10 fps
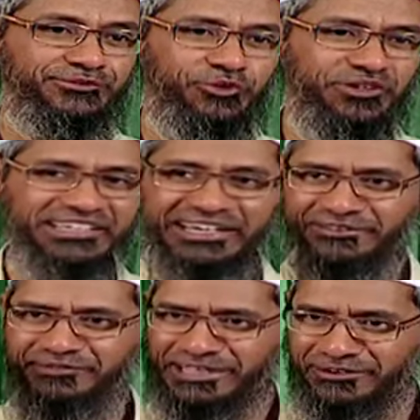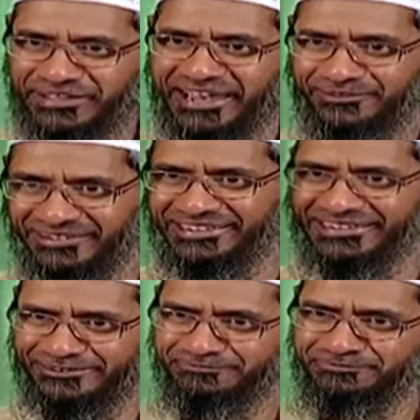You know what the ladies room that we had
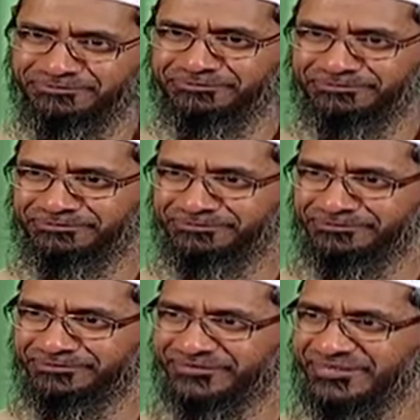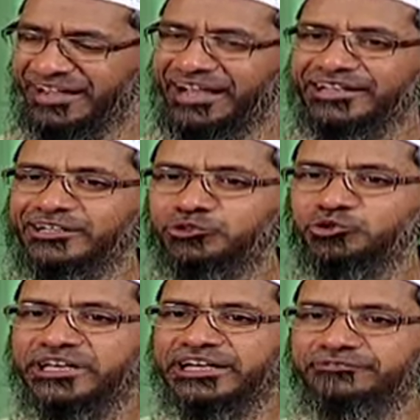earlier? Hardly
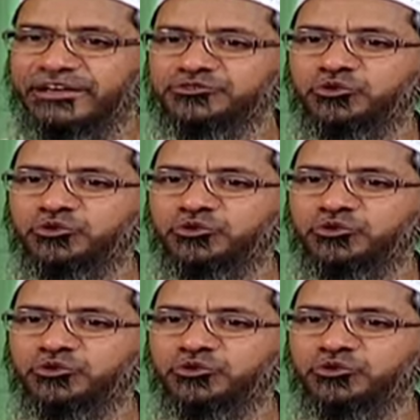235